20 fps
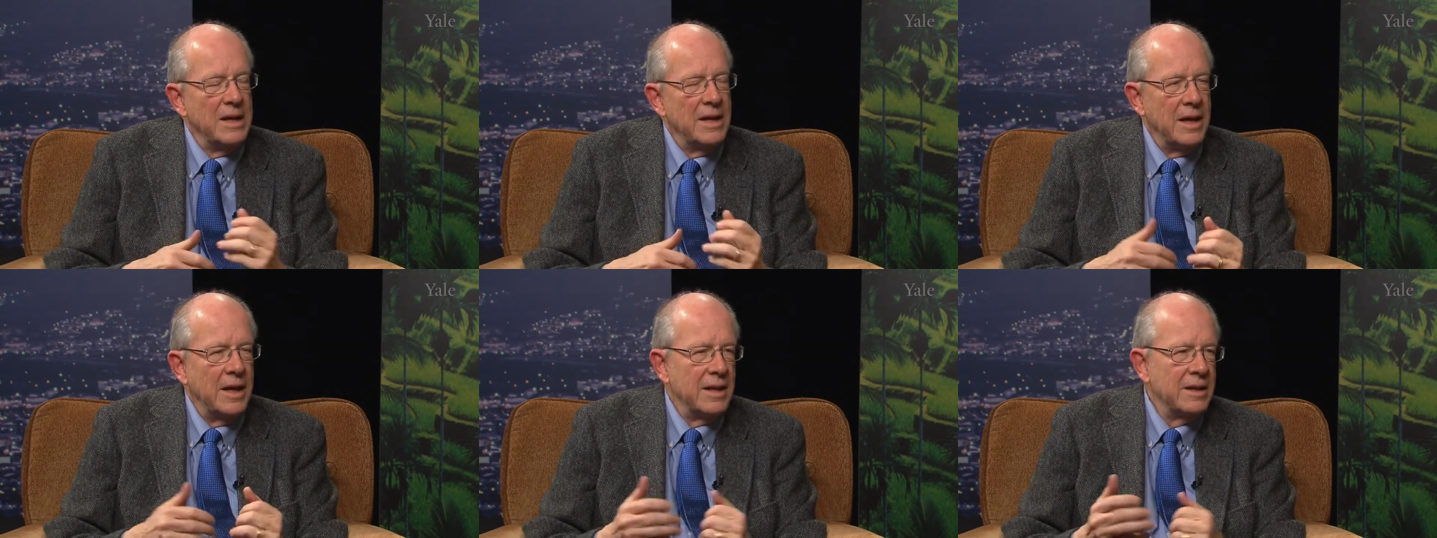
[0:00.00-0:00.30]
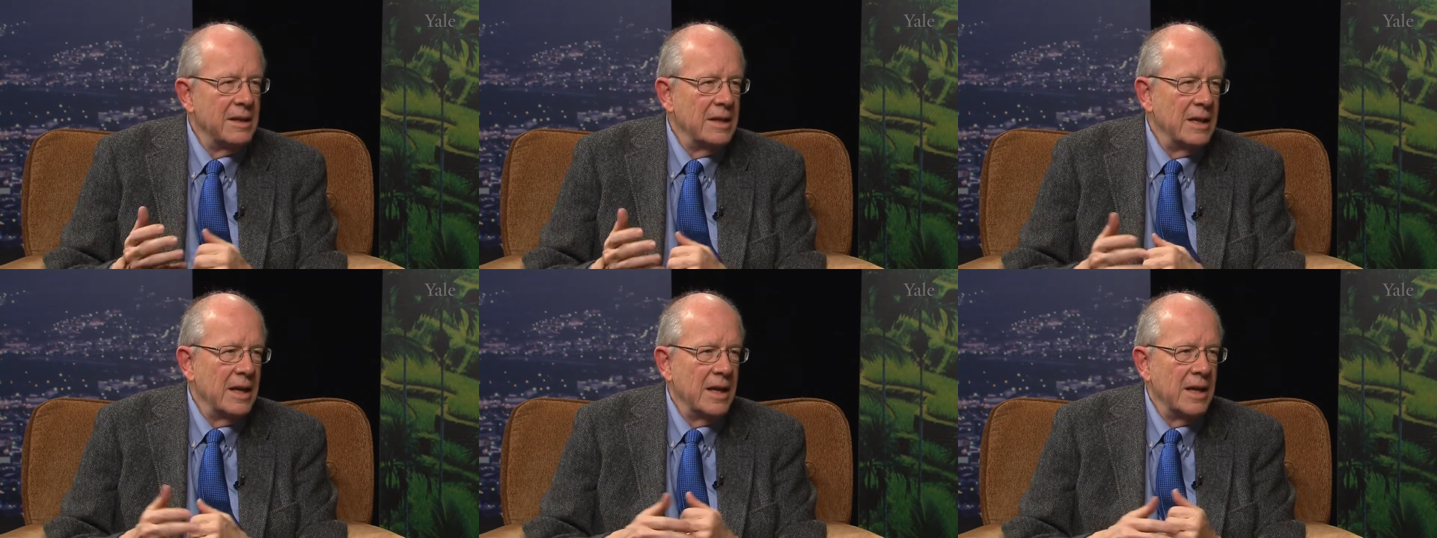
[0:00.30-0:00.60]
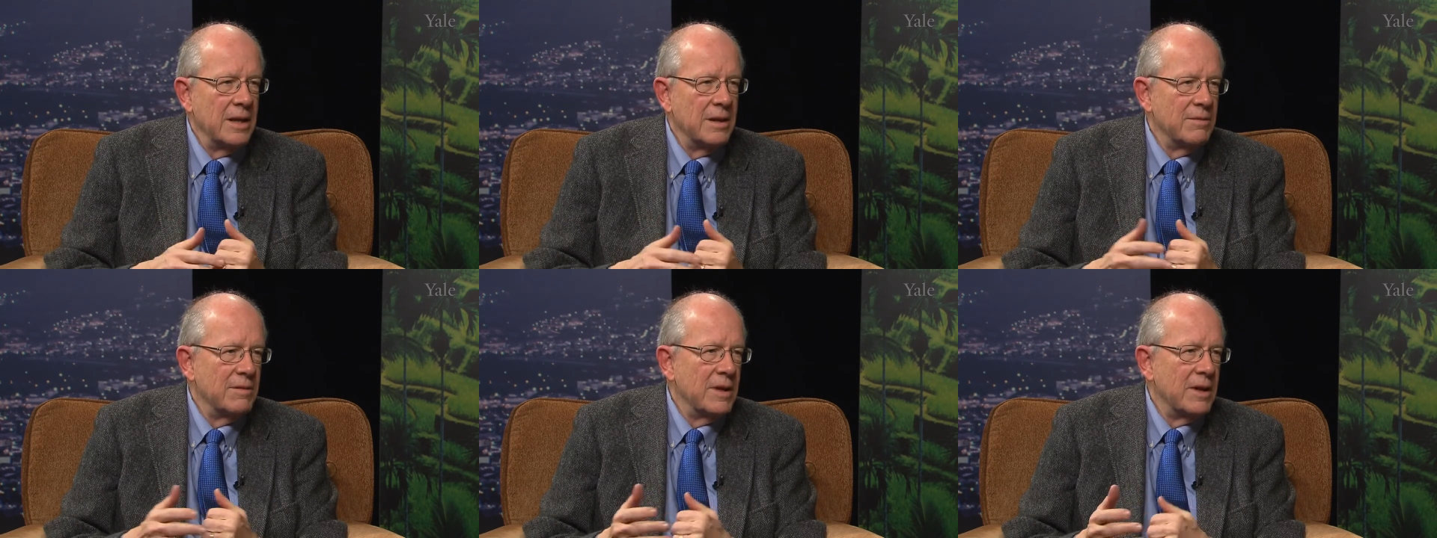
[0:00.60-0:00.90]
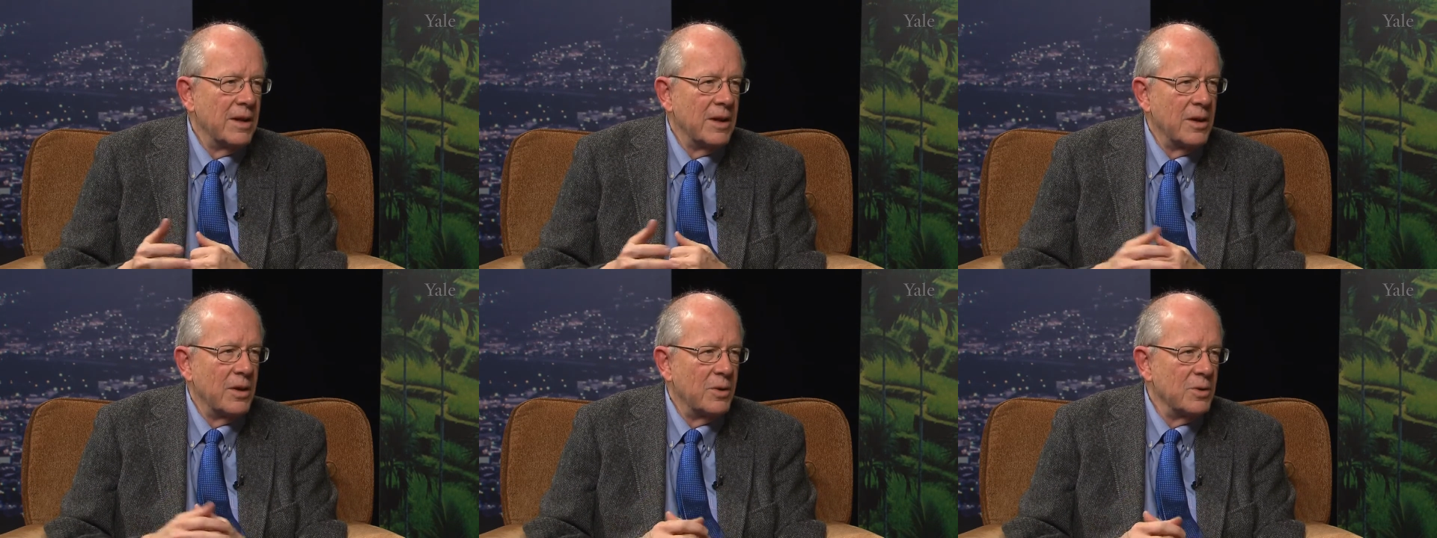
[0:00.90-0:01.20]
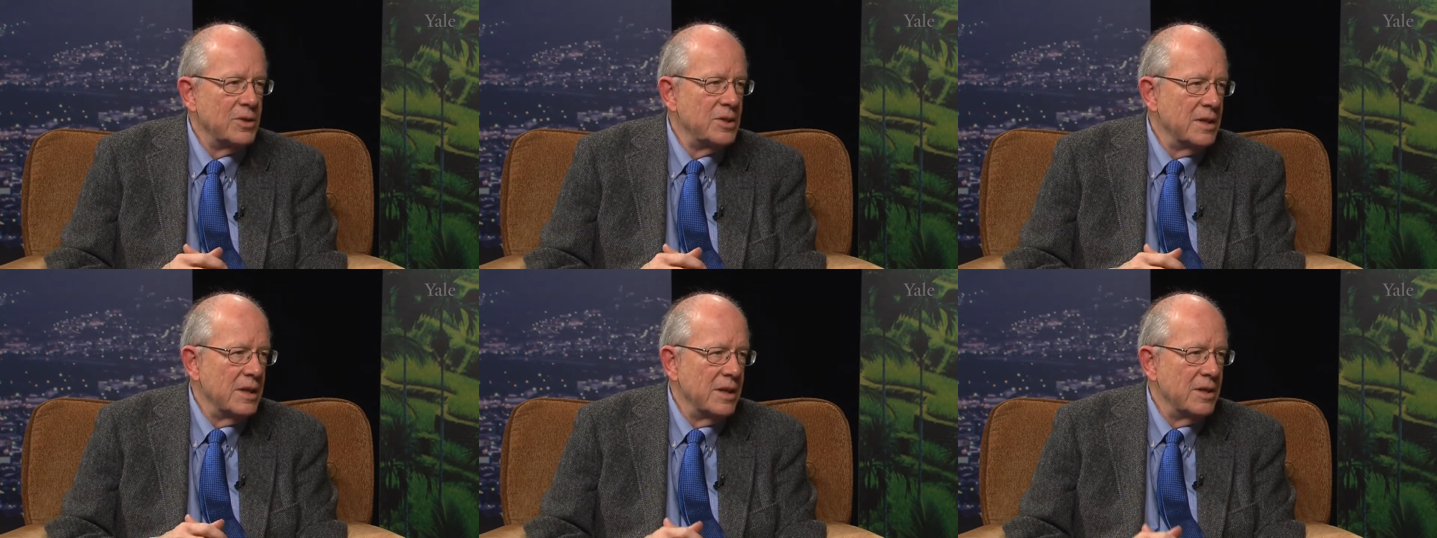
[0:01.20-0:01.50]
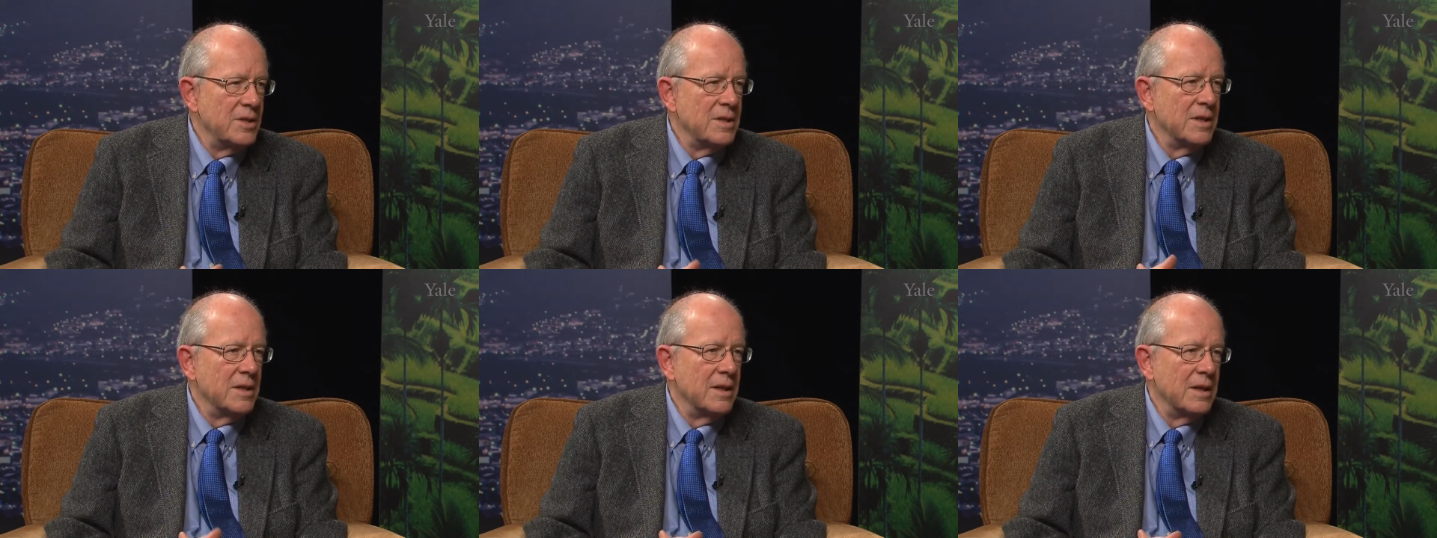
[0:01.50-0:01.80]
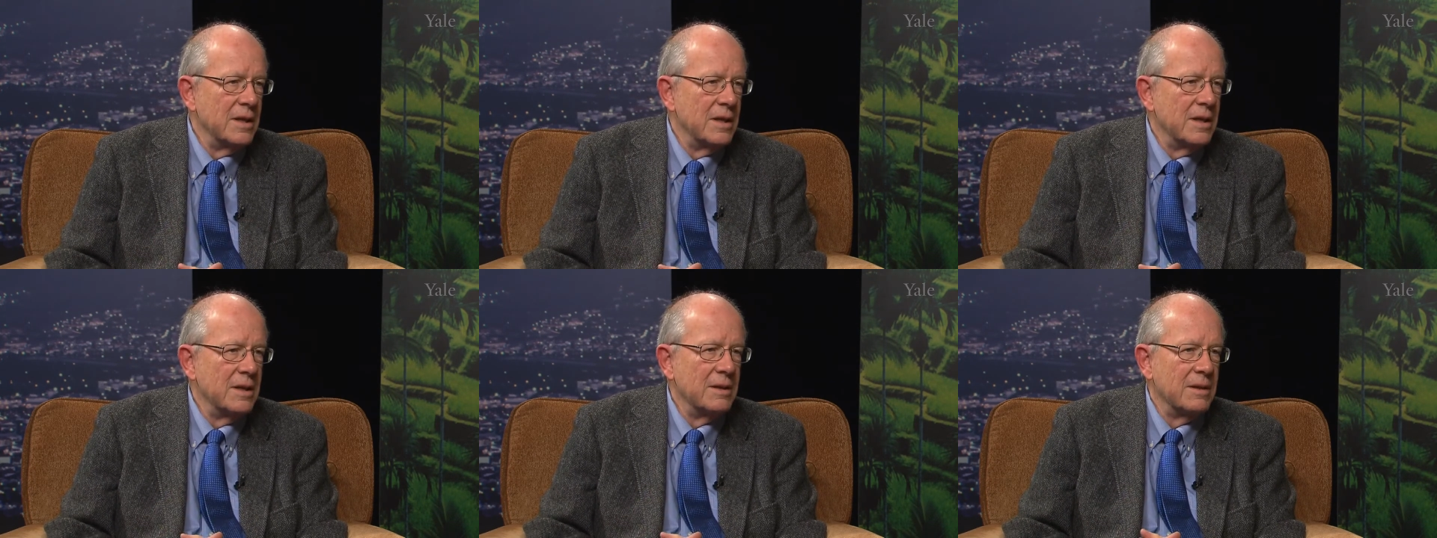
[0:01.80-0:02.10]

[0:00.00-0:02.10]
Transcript: at the end of the negotiation,